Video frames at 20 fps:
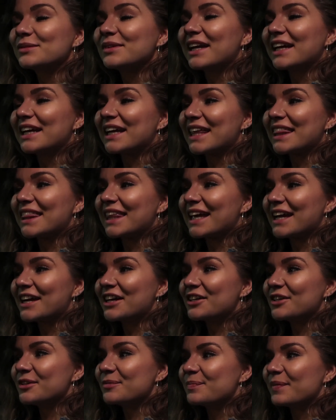when I get
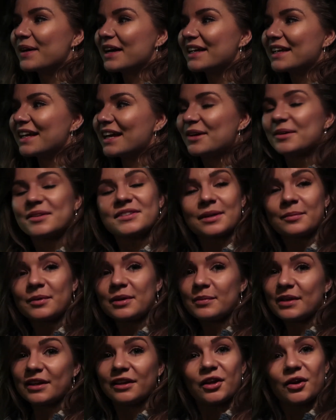there, but yeah, because I'm
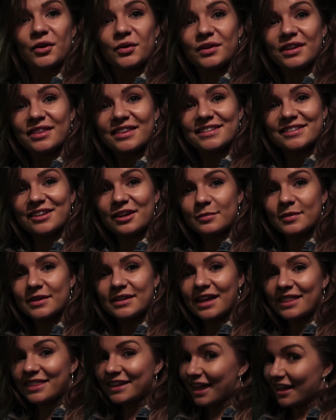gonna be alone and there's gonna
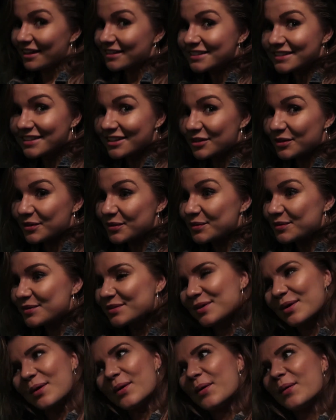be nothing else to do,
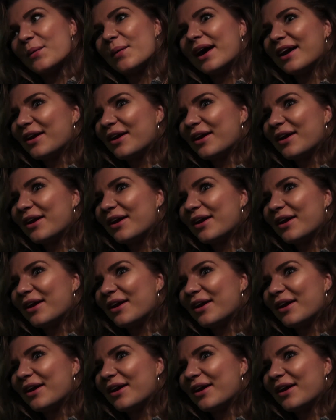so